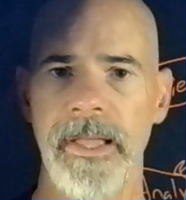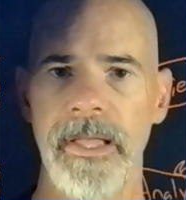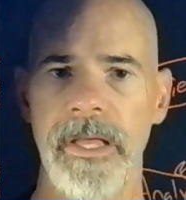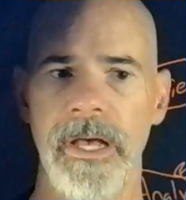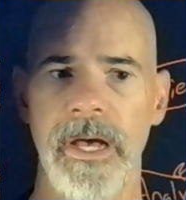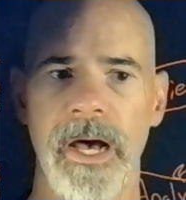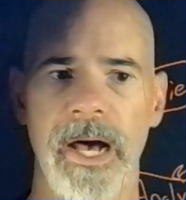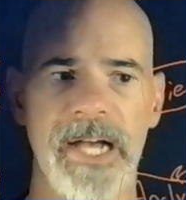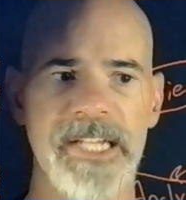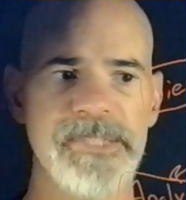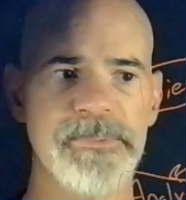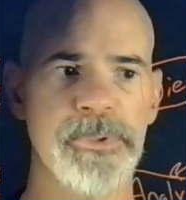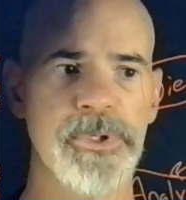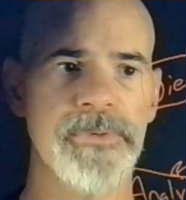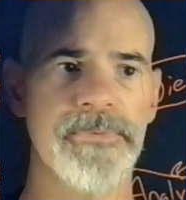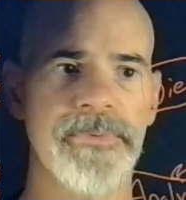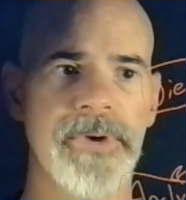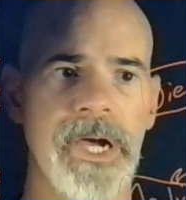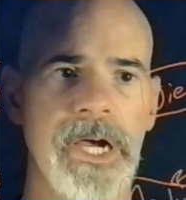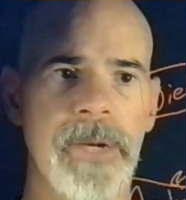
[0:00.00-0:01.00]
hospital
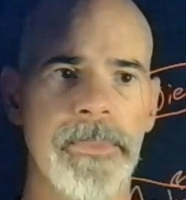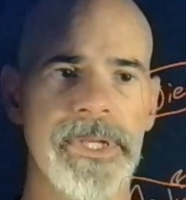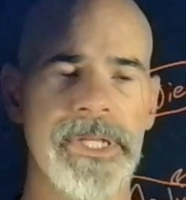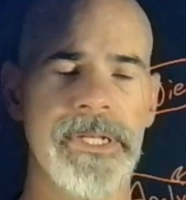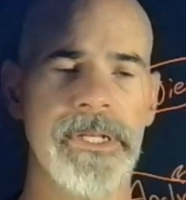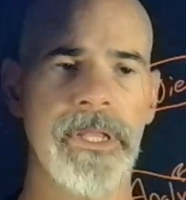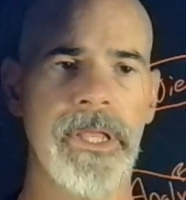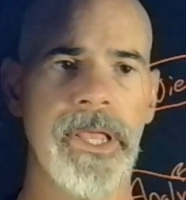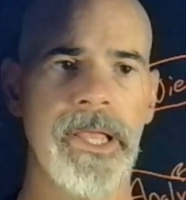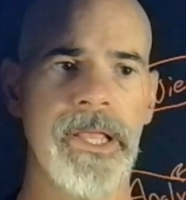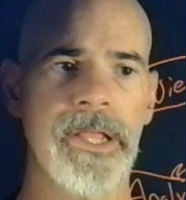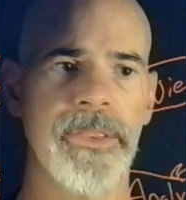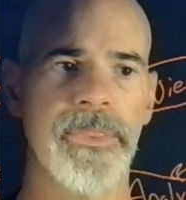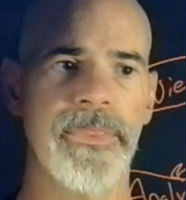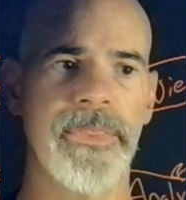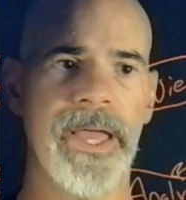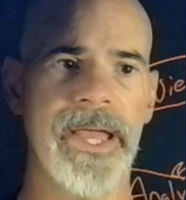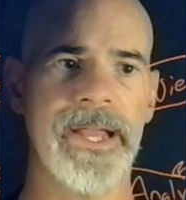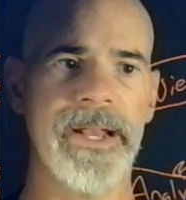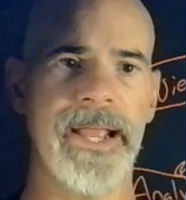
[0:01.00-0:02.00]
environment
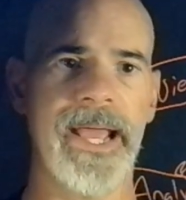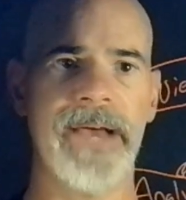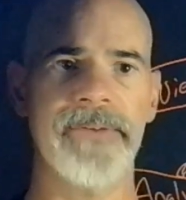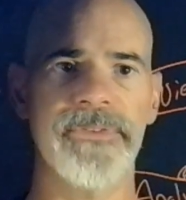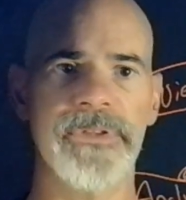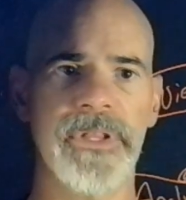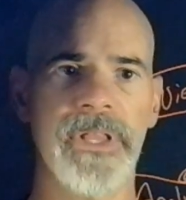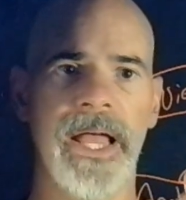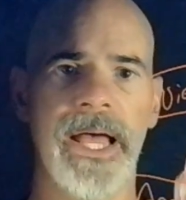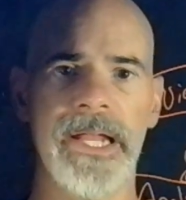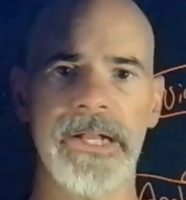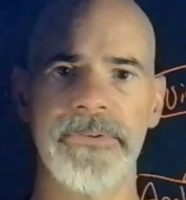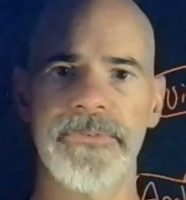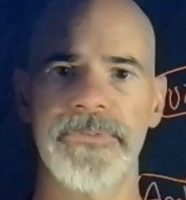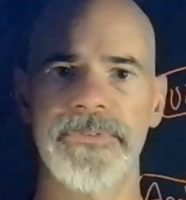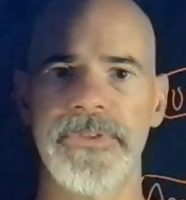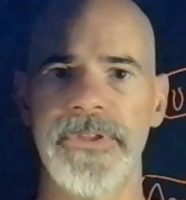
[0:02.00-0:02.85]
that have a lot of